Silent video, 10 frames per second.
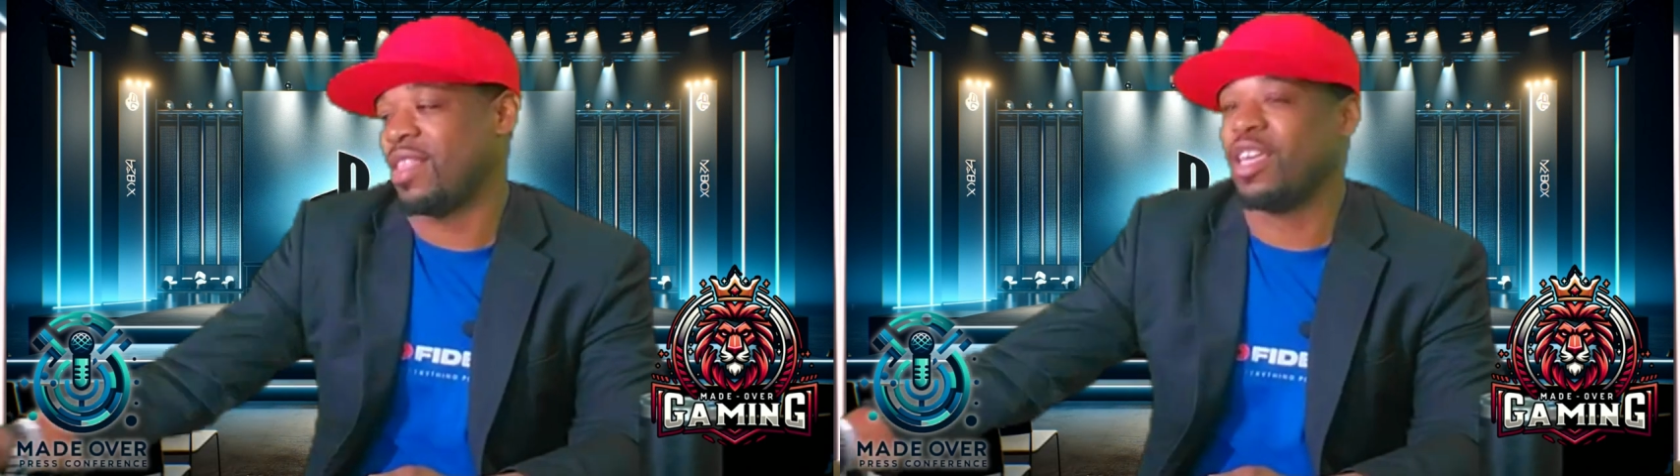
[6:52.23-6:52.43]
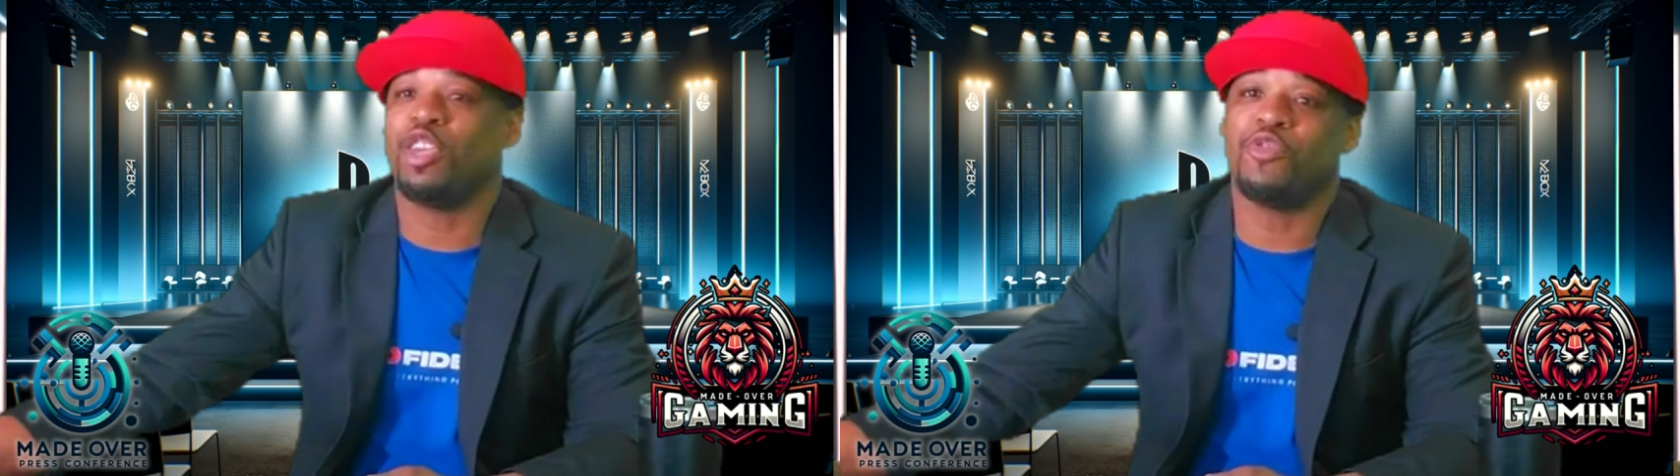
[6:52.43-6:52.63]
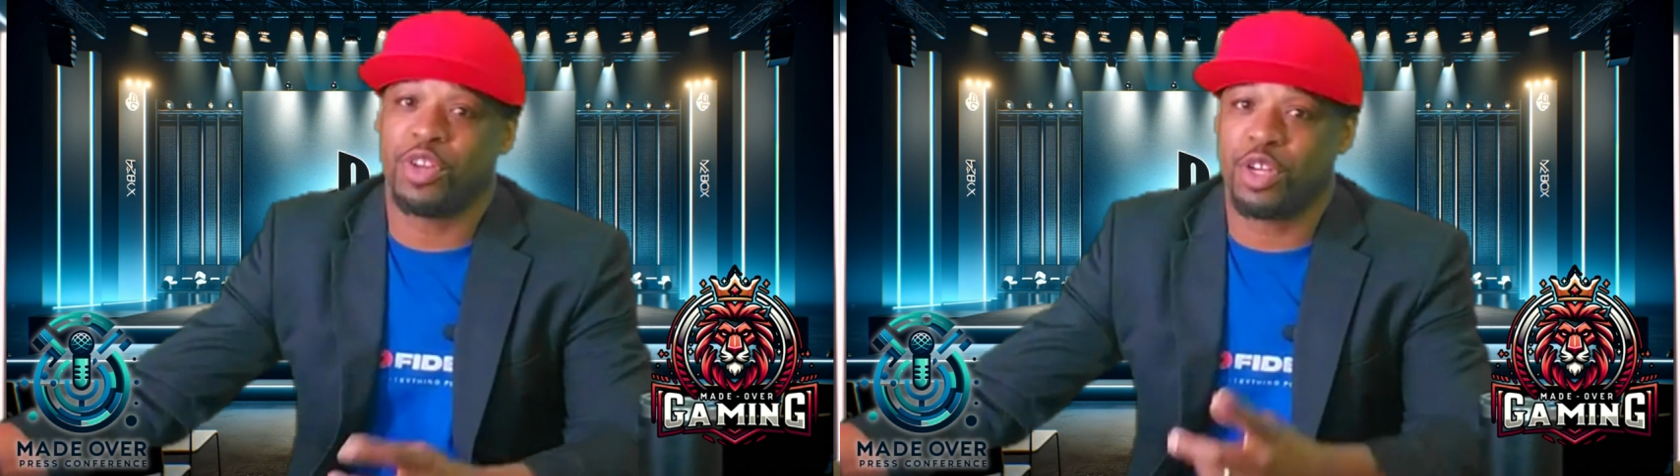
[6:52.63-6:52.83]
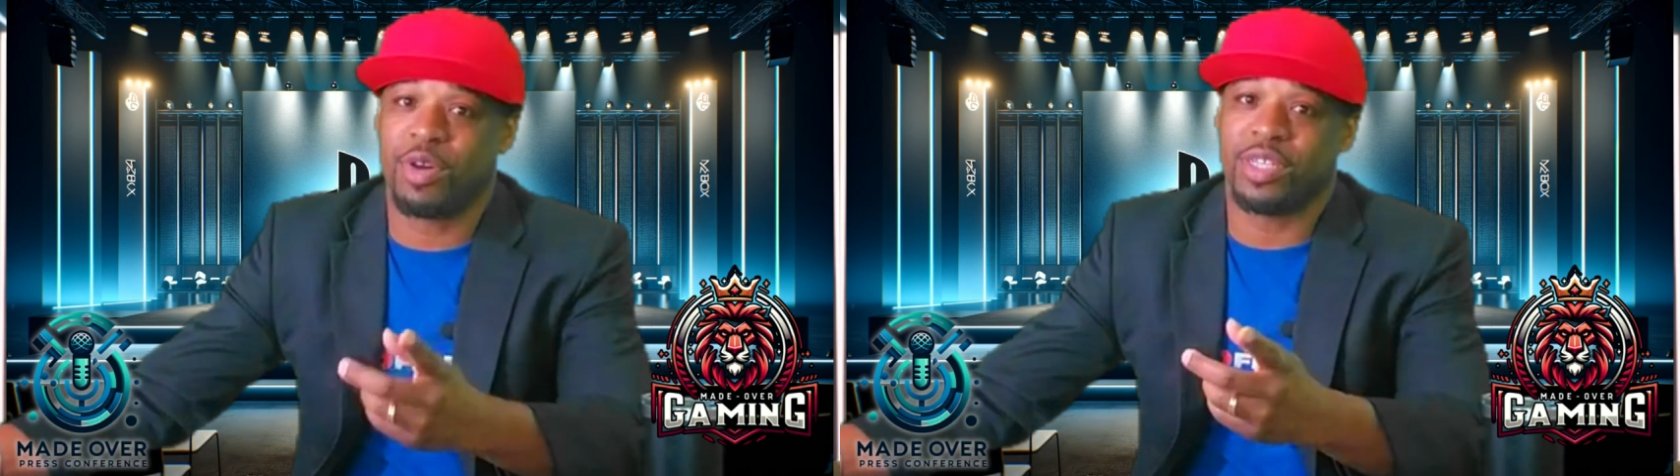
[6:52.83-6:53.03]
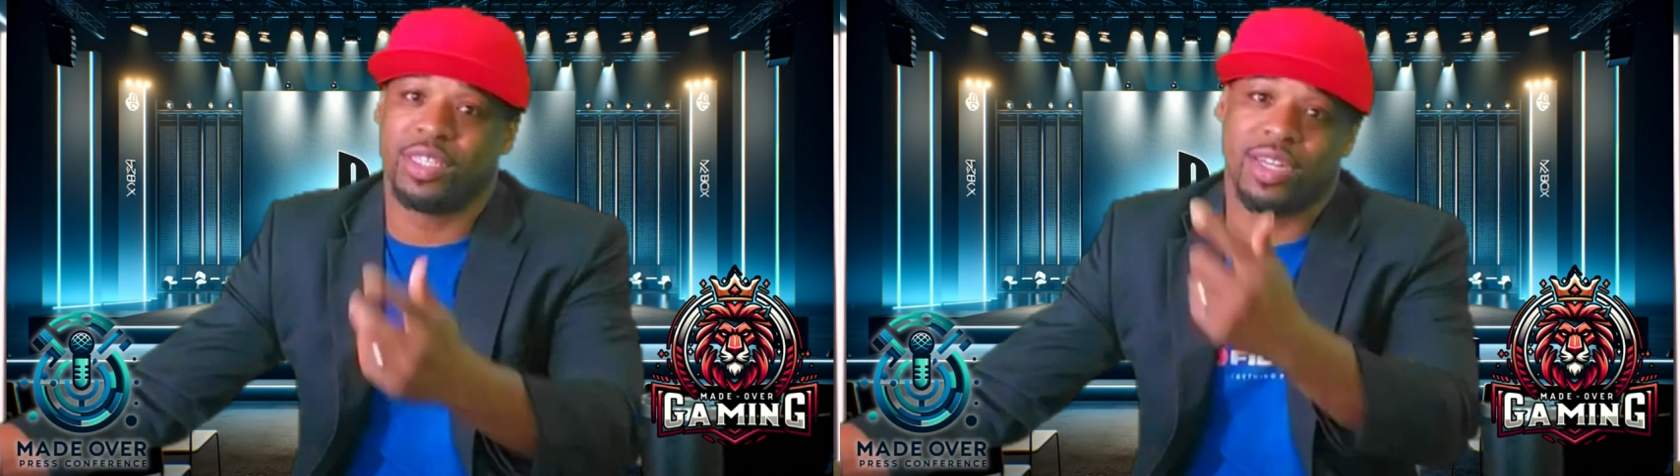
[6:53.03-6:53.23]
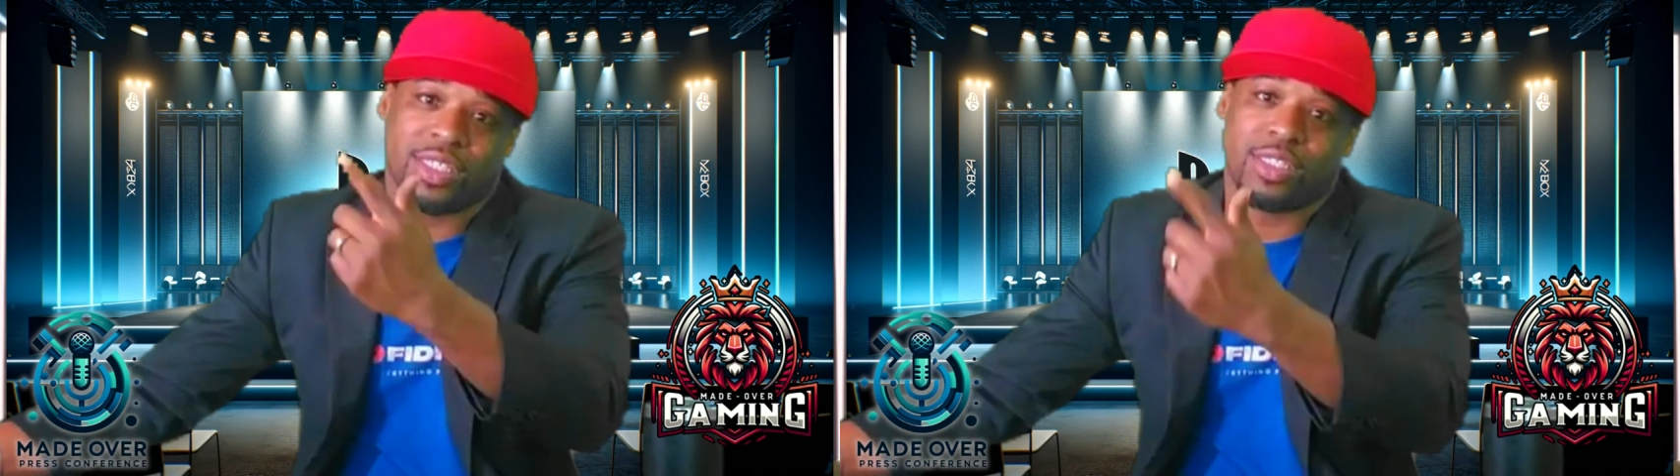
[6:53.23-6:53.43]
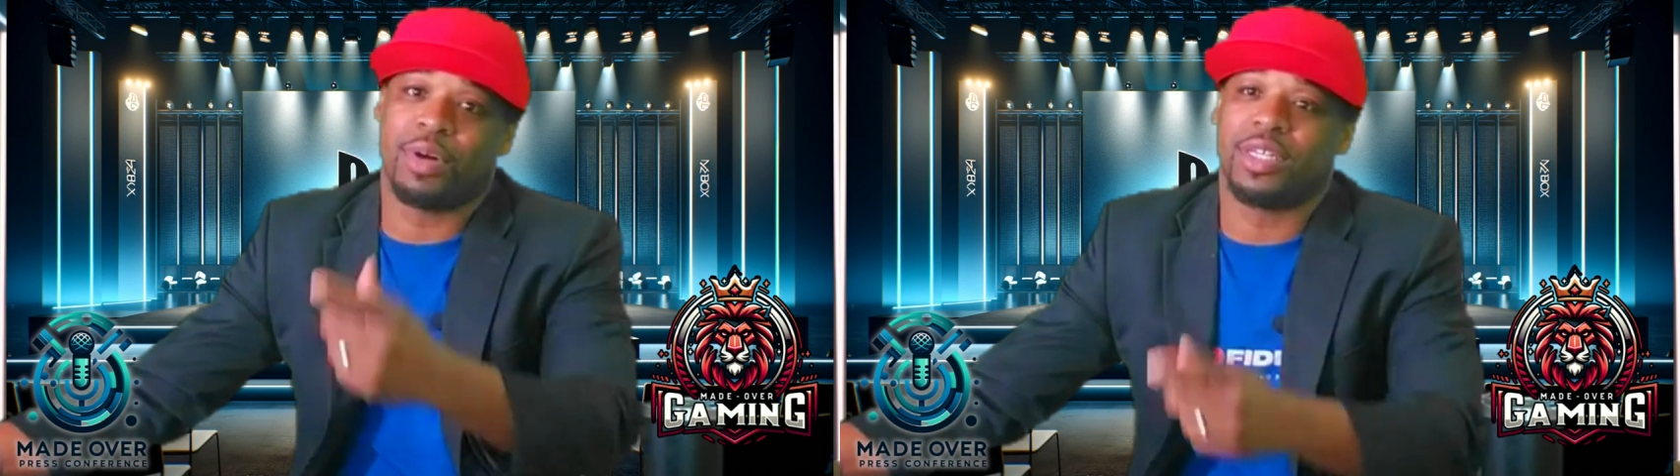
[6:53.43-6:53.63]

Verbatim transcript: Thank you for the question. Next